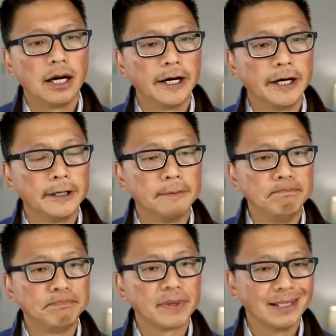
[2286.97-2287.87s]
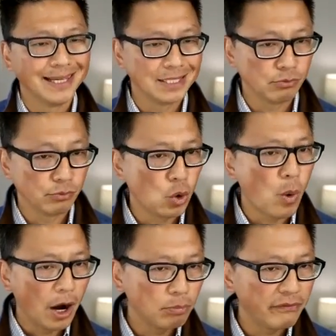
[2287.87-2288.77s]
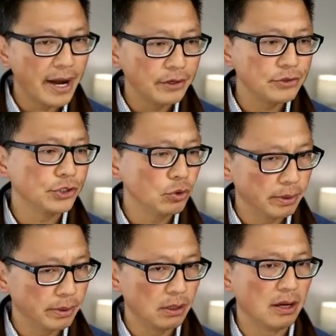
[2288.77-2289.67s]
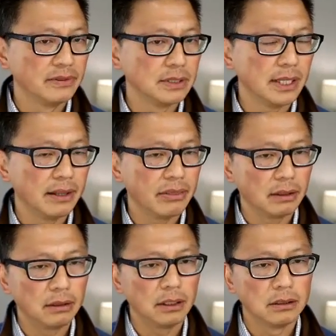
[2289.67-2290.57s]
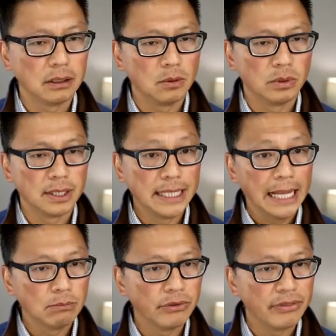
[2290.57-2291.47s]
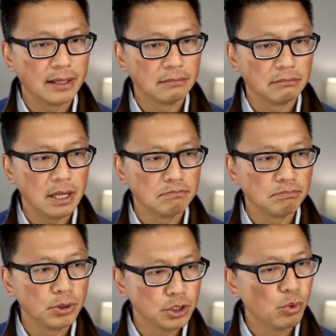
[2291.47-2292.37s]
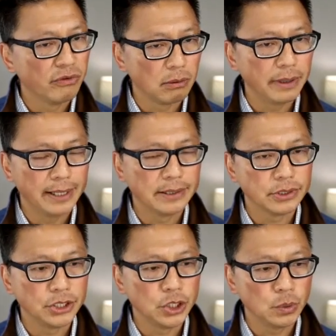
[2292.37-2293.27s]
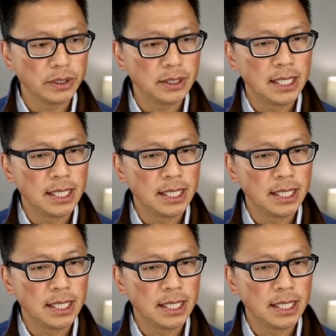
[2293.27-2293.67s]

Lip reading: It doesn't require providers to do it, but obviously I think it would enable that and push more of our plans to do it.